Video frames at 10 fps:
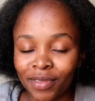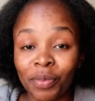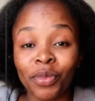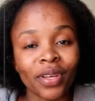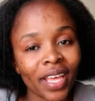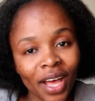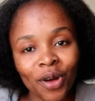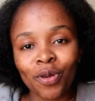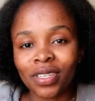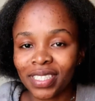
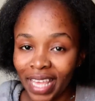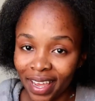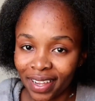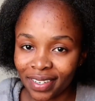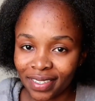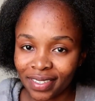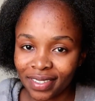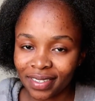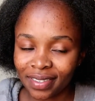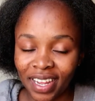Miguel was scared.
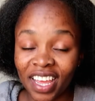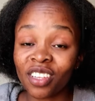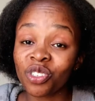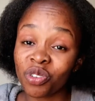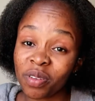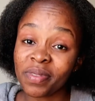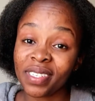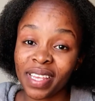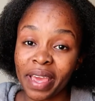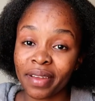Extremely
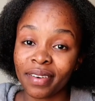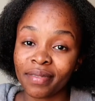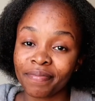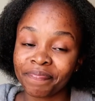scared.